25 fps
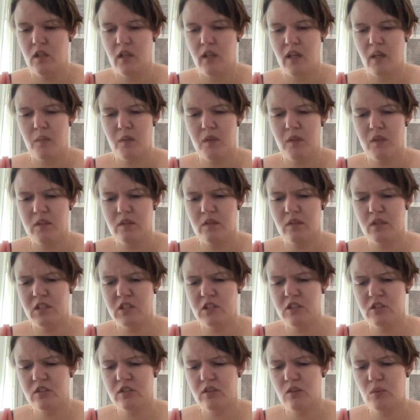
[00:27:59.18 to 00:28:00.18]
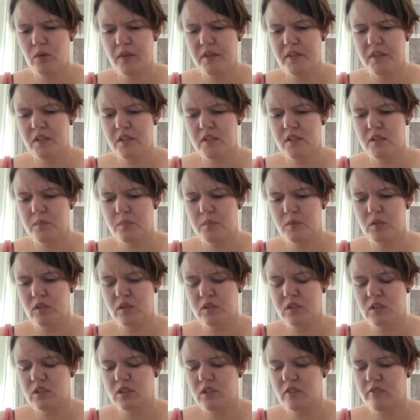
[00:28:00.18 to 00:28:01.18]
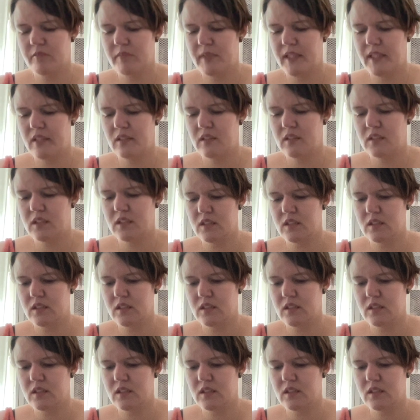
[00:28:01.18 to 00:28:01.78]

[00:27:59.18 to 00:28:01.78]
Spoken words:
I'm not quite sure whether the process of making